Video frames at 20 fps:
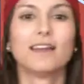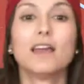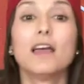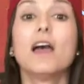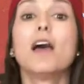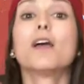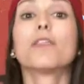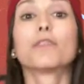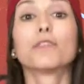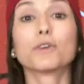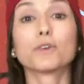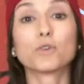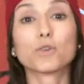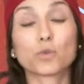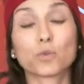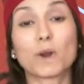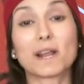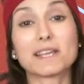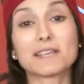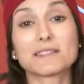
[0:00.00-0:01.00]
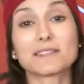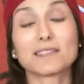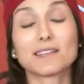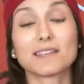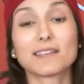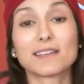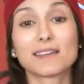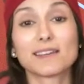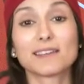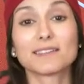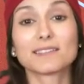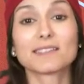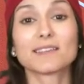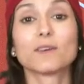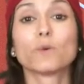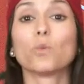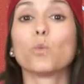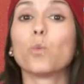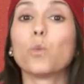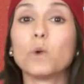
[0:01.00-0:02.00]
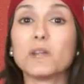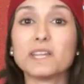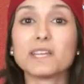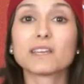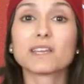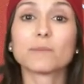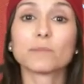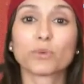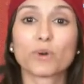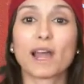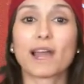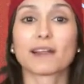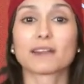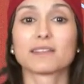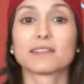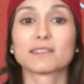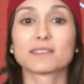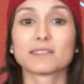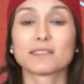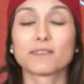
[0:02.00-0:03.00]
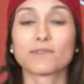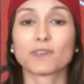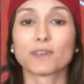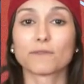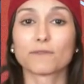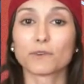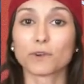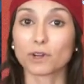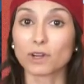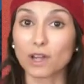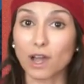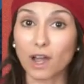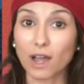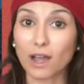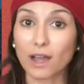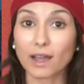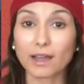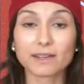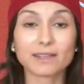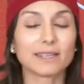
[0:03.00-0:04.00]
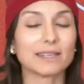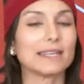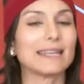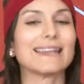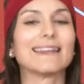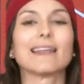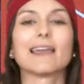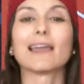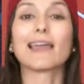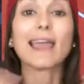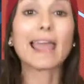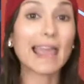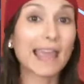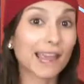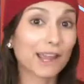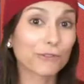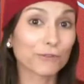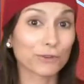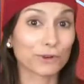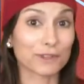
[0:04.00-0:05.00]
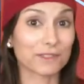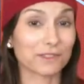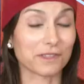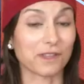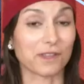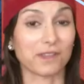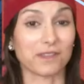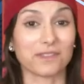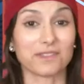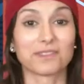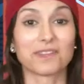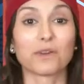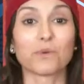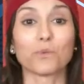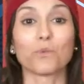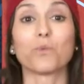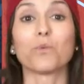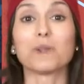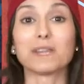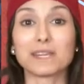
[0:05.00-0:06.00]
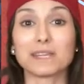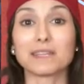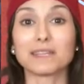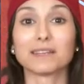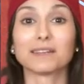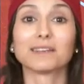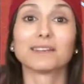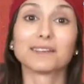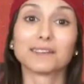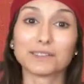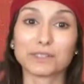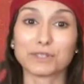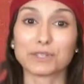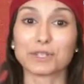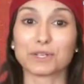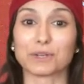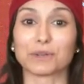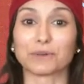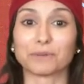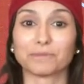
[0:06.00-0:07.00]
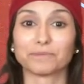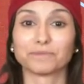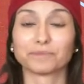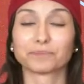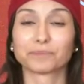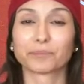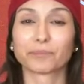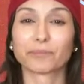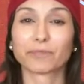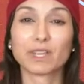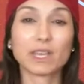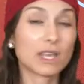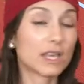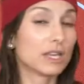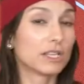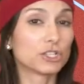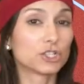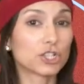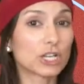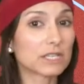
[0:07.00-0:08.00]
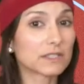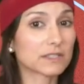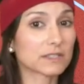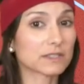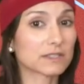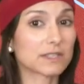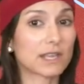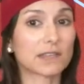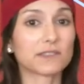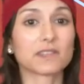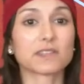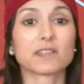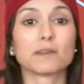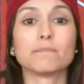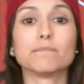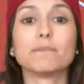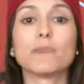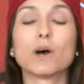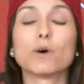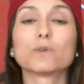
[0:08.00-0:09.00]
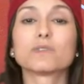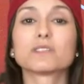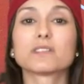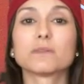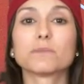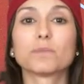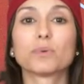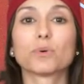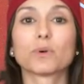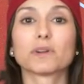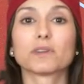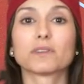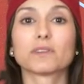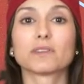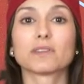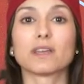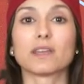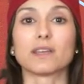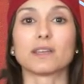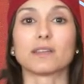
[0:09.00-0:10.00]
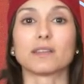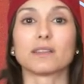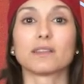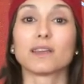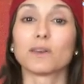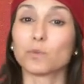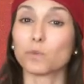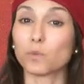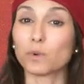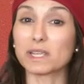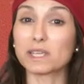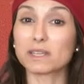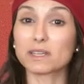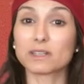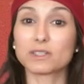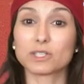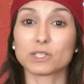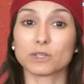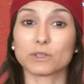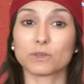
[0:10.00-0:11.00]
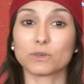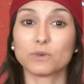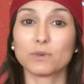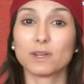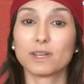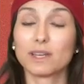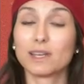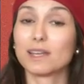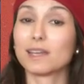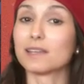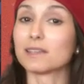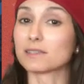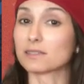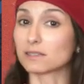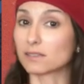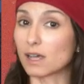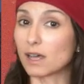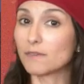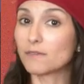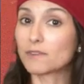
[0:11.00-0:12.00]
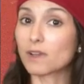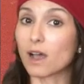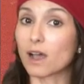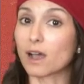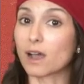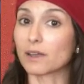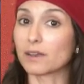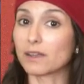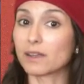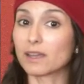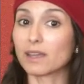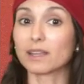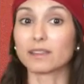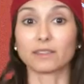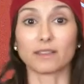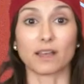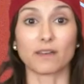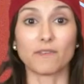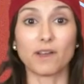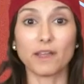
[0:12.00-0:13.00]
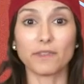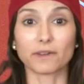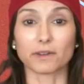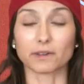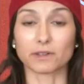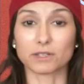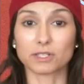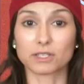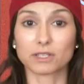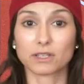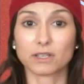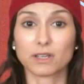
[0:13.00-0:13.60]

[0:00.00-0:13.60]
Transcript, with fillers: great The great thing is, we can practice living for God in everything that we do. Jesus said that the most important thing that we can do is love God and love others.